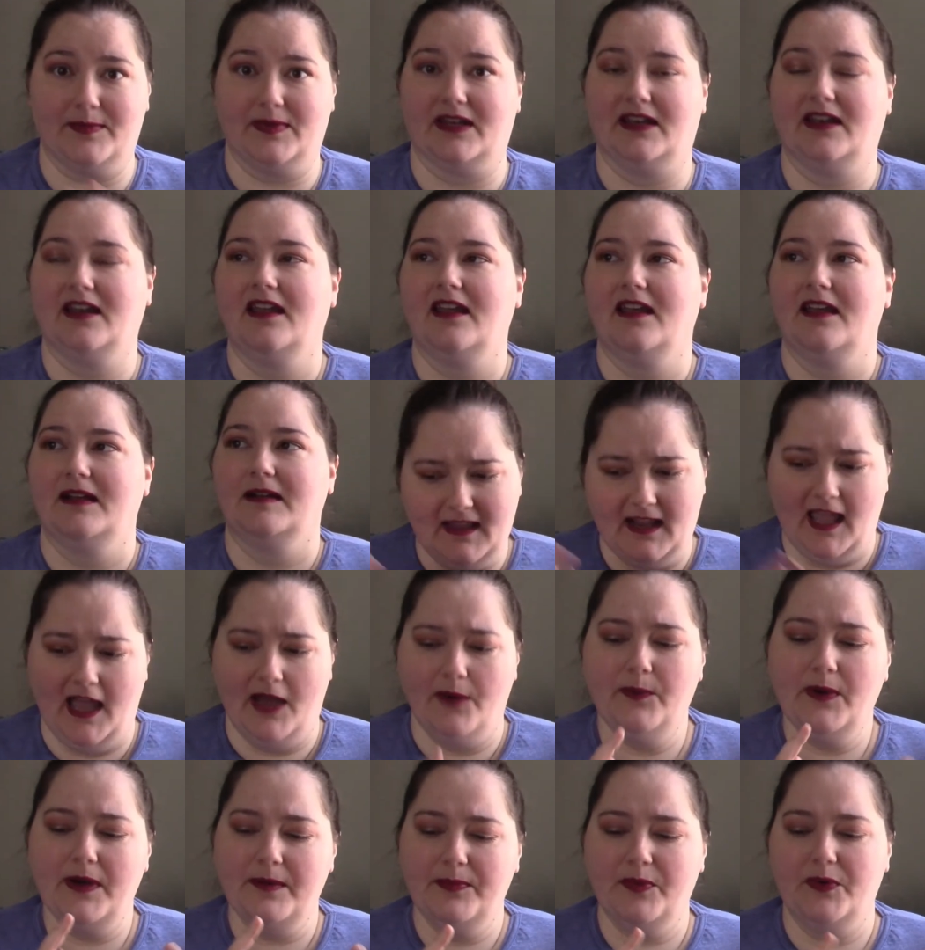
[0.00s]
And at
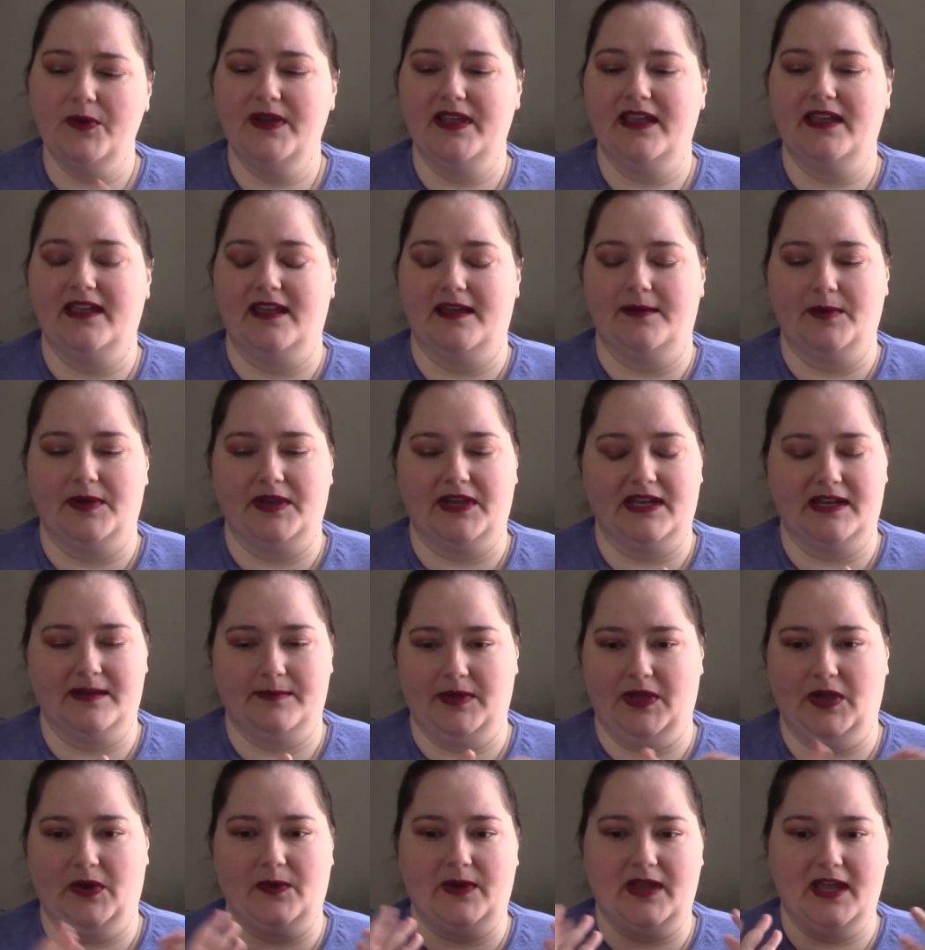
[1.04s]
what point am I going to
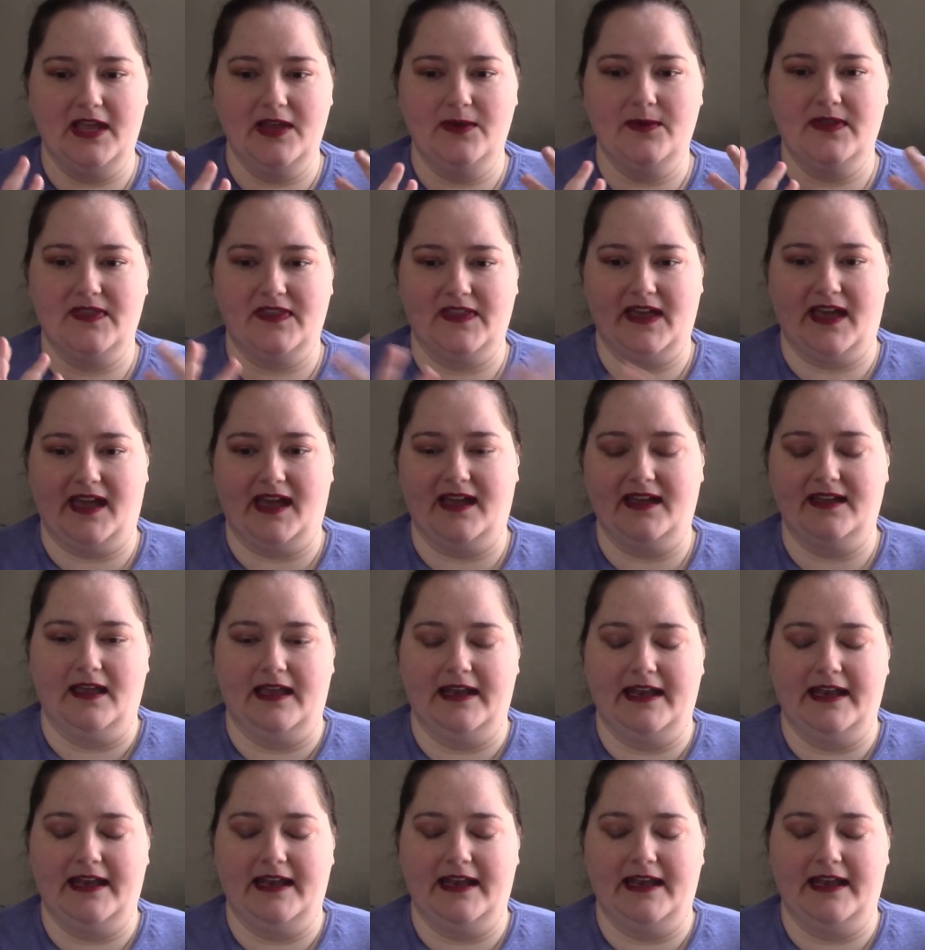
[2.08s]
be okay with that?